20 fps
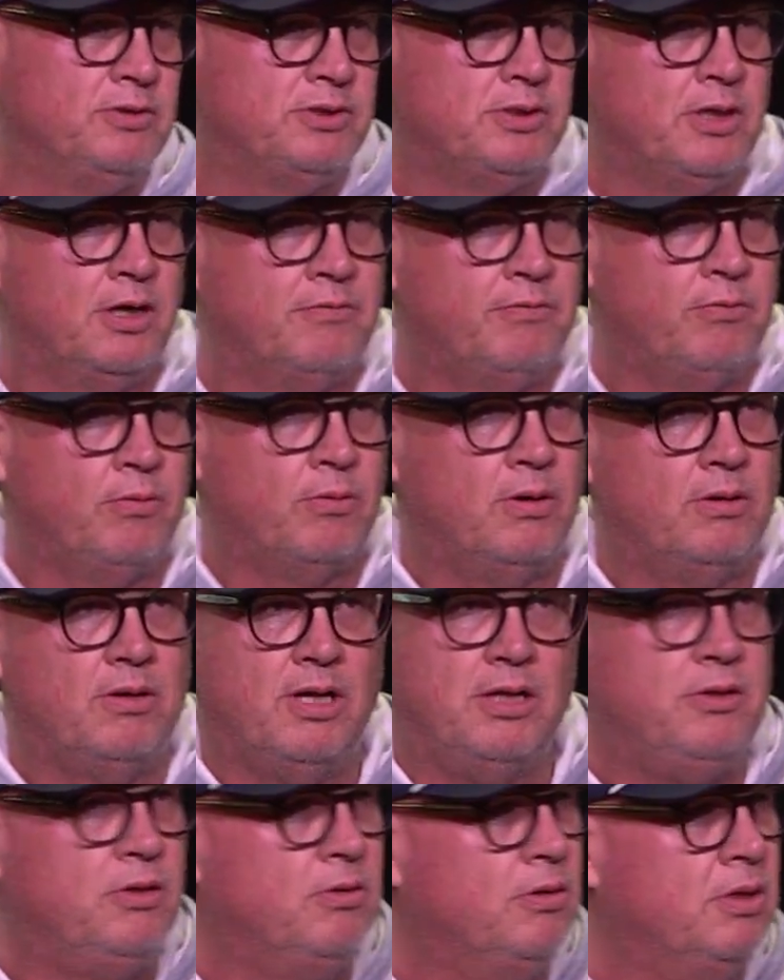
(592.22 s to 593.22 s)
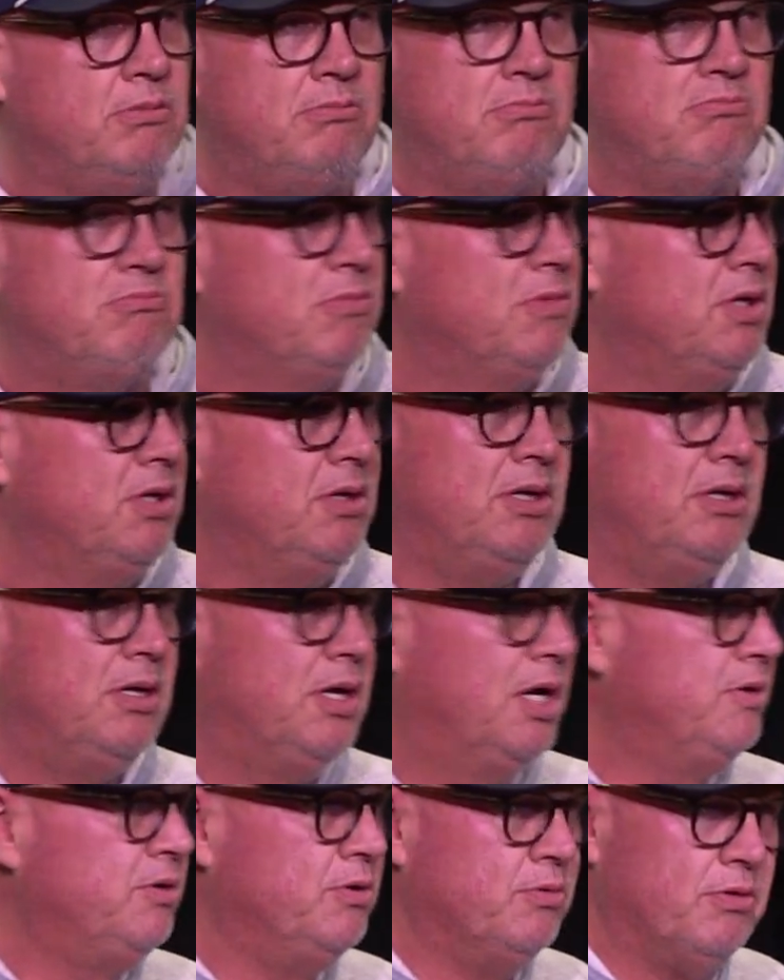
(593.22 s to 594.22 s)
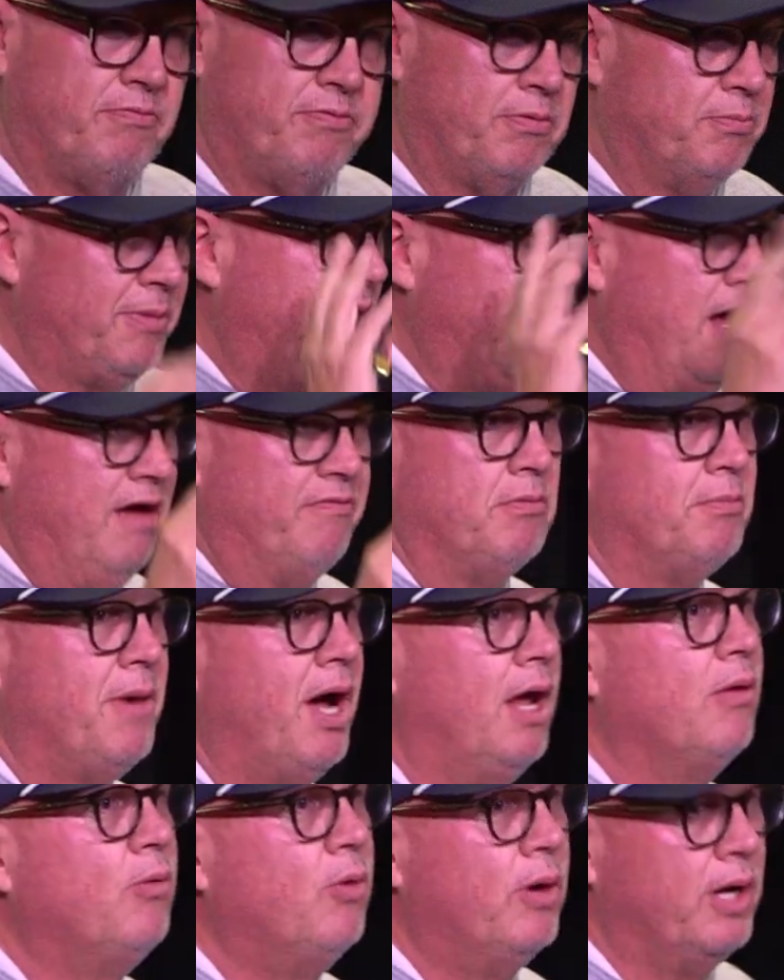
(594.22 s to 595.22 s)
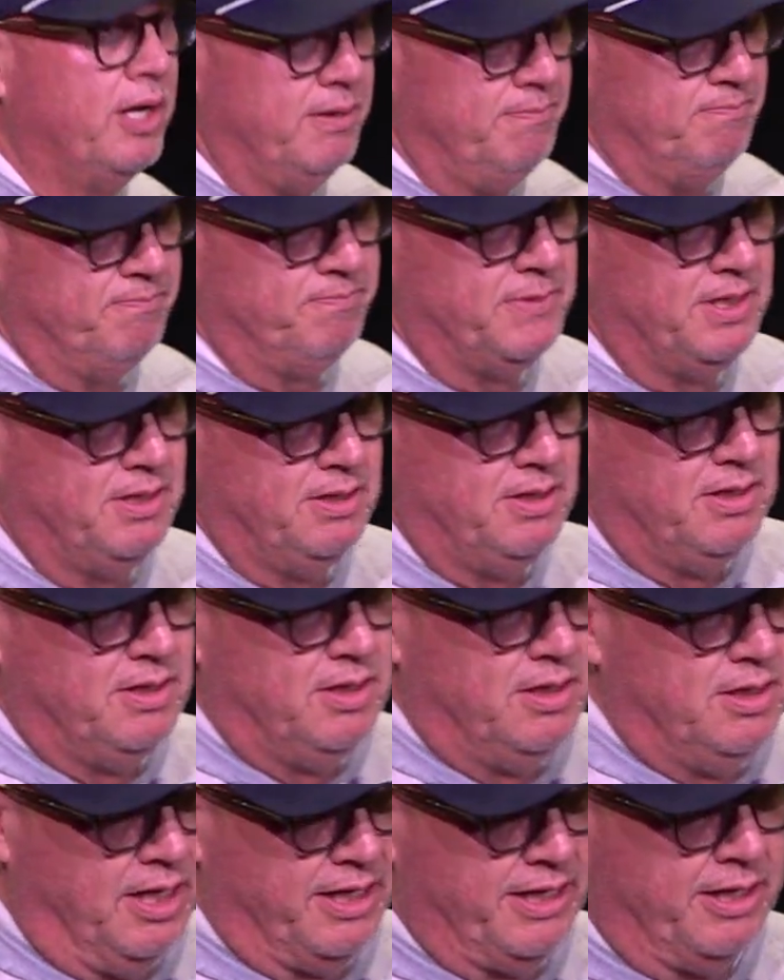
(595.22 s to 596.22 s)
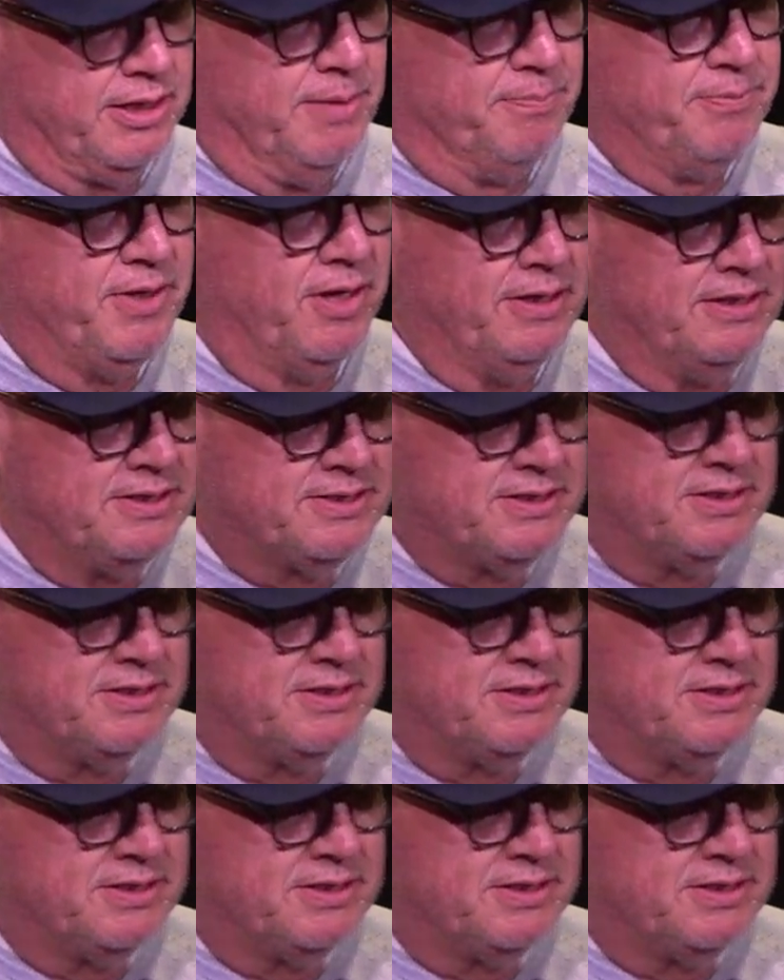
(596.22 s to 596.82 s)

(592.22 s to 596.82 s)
he was there for. I knew it from a half a mile away. I got up there and he